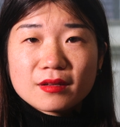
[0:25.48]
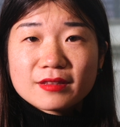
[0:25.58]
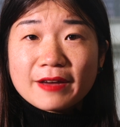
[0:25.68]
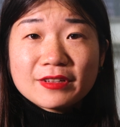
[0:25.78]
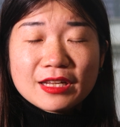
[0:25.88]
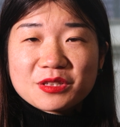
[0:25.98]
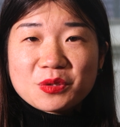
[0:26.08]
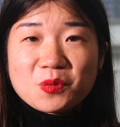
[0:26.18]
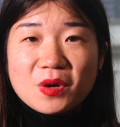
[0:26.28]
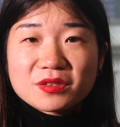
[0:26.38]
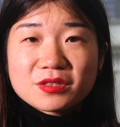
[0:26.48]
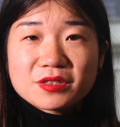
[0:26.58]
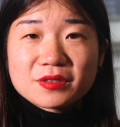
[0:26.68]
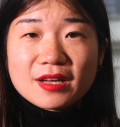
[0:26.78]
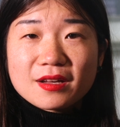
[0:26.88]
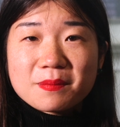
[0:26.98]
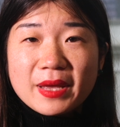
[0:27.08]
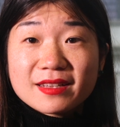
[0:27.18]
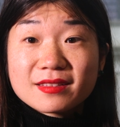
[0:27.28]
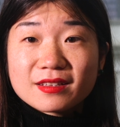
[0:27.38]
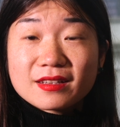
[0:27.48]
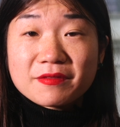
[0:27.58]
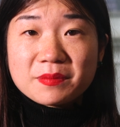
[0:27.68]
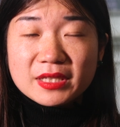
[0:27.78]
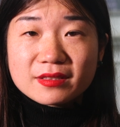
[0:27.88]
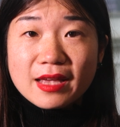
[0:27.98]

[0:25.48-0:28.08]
definitely don't want to make the government